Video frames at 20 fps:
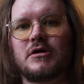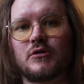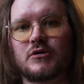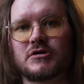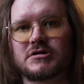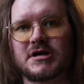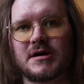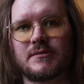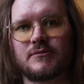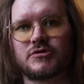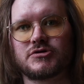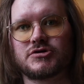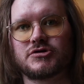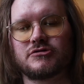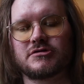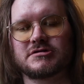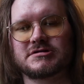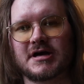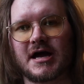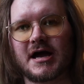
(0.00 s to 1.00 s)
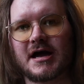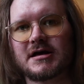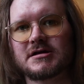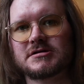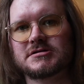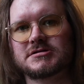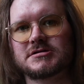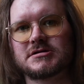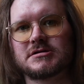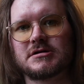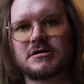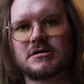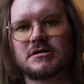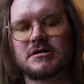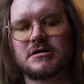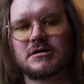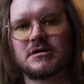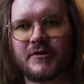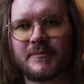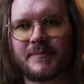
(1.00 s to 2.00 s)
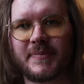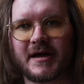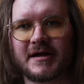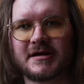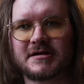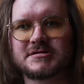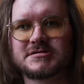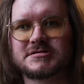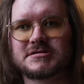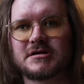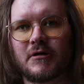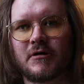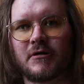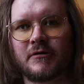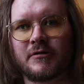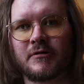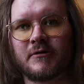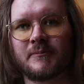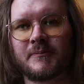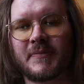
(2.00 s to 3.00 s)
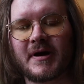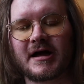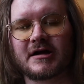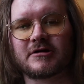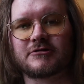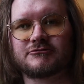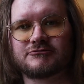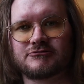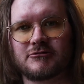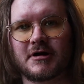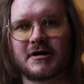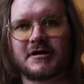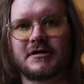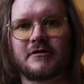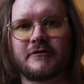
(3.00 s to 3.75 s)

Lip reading: what temperature it's at. On the base, on the back right